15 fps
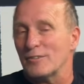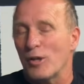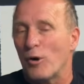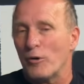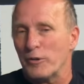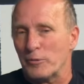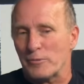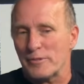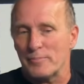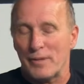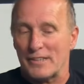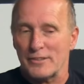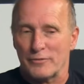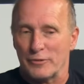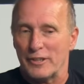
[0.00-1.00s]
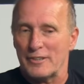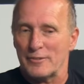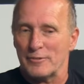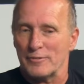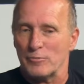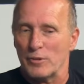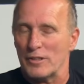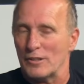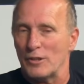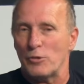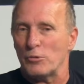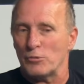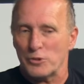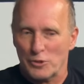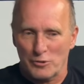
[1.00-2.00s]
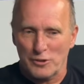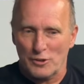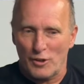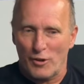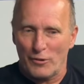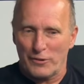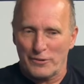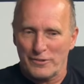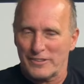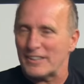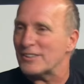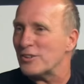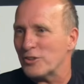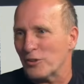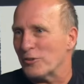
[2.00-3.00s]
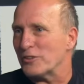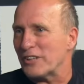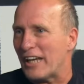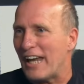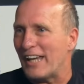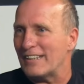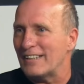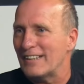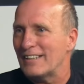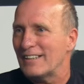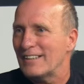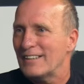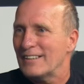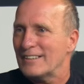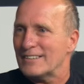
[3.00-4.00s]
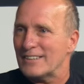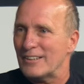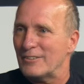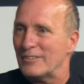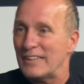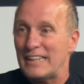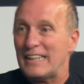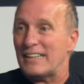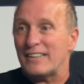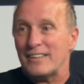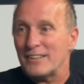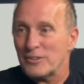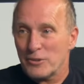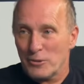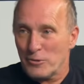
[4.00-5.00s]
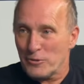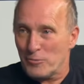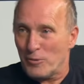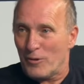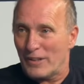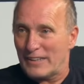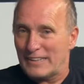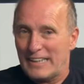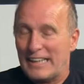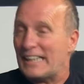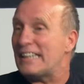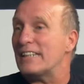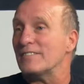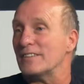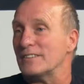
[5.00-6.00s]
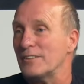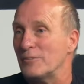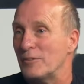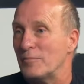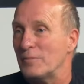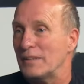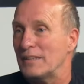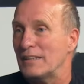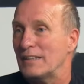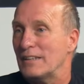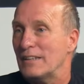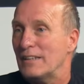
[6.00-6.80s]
lawyer was best friends with one of the local church lawyers that the church had. So anything the church wanted, he'd give it to them.